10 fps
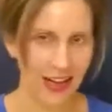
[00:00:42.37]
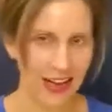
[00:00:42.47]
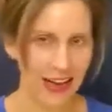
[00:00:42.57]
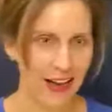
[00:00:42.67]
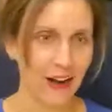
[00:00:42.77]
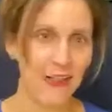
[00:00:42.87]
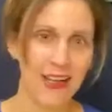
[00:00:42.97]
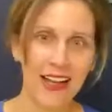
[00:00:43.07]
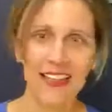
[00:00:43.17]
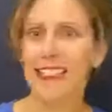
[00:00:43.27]
uh, are
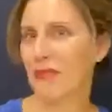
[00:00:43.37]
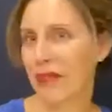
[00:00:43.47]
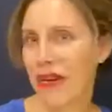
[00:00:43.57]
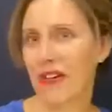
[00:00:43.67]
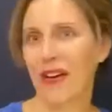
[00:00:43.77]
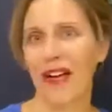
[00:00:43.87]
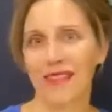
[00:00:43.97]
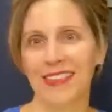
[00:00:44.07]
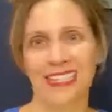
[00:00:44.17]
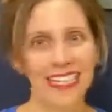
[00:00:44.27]
Jackson, Mariner,
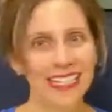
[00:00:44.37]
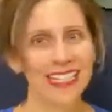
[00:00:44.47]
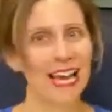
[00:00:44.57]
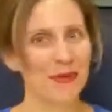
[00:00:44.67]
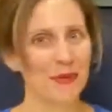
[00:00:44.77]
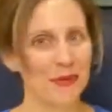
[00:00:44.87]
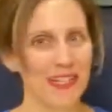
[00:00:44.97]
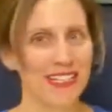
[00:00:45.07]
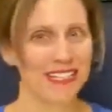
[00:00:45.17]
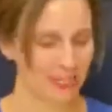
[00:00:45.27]
Evelyn, and
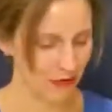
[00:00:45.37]
Calamarina.